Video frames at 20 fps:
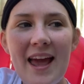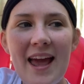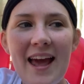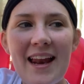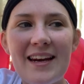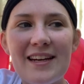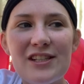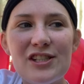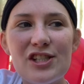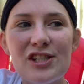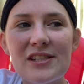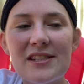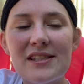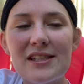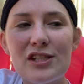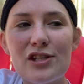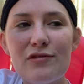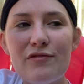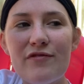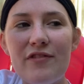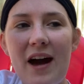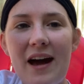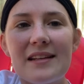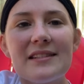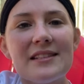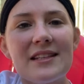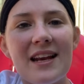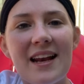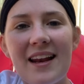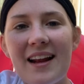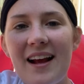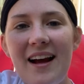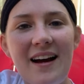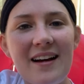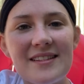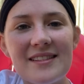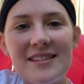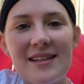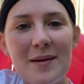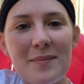And it's just such a fascinating
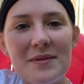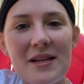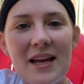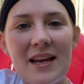concept,